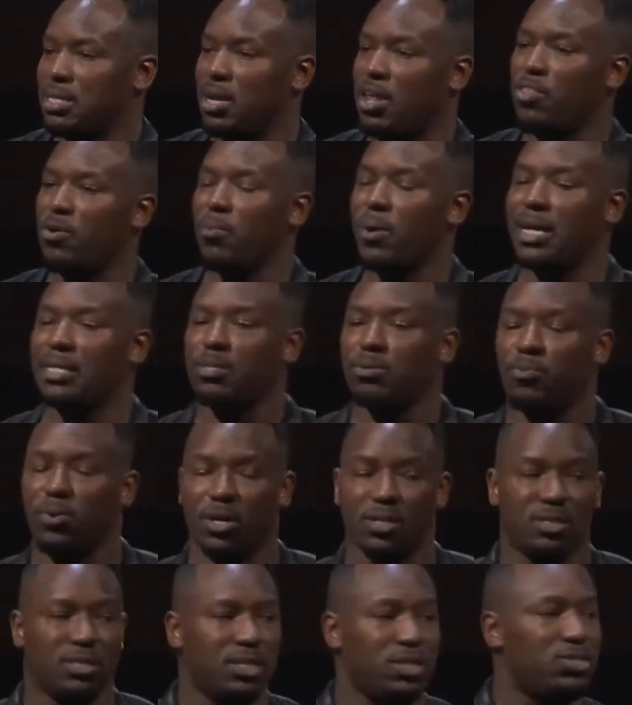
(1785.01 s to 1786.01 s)
In other
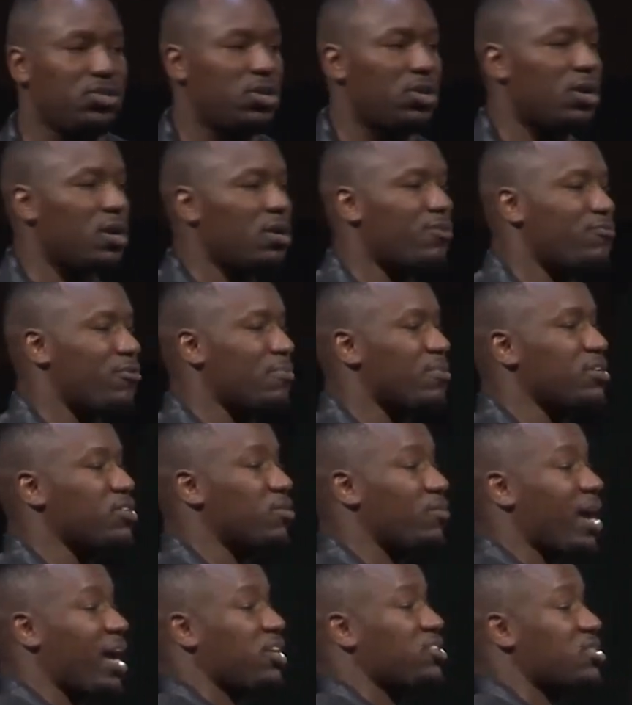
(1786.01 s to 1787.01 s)
words, to turn from the
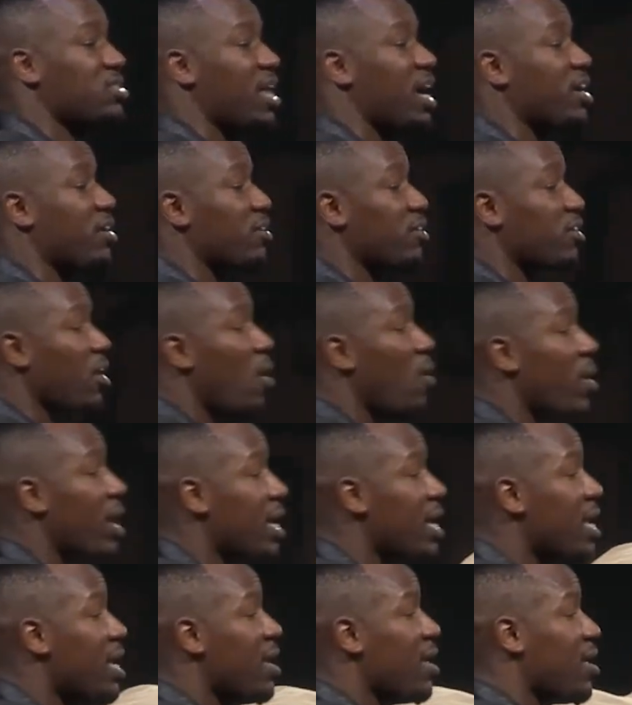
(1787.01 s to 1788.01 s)
direction that you're
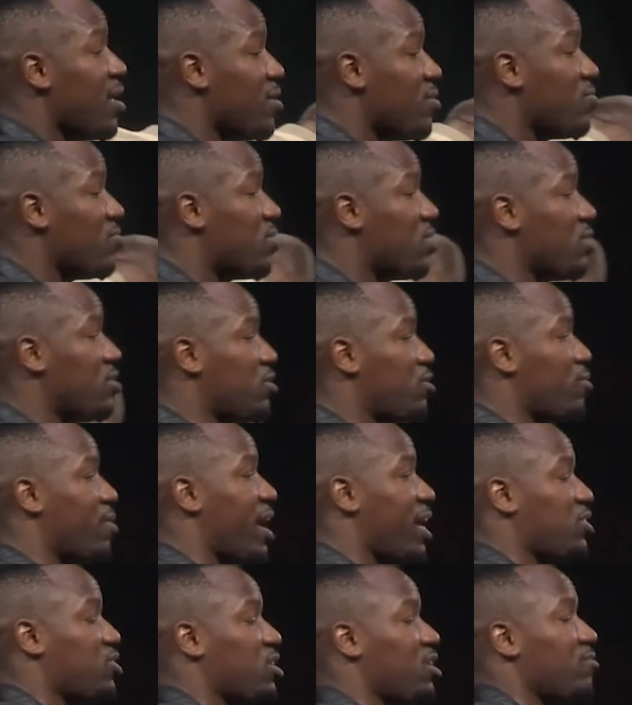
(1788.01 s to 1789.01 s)
going in the
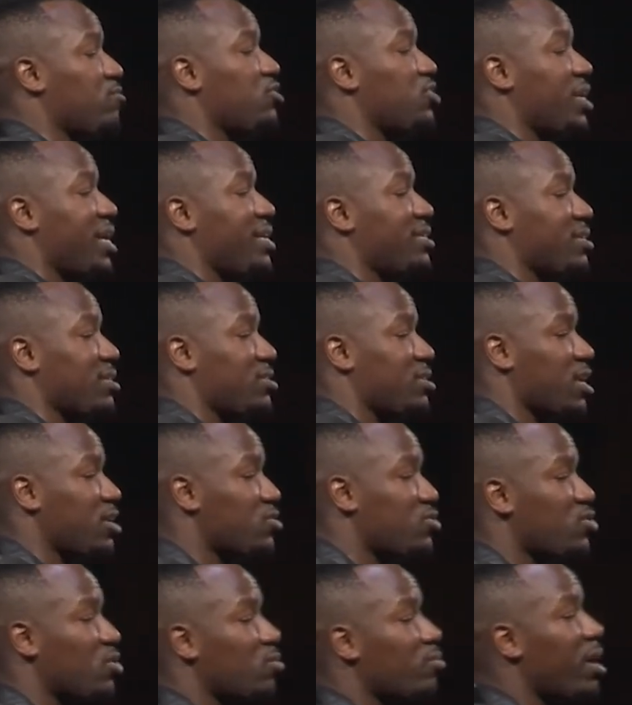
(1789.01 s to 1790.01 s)
direction of Jesus
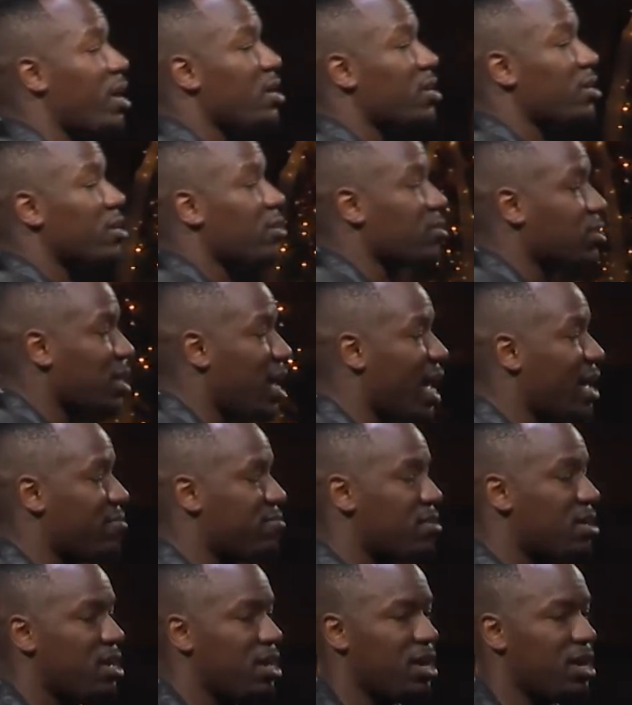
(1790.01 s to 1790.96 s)
and surrender your life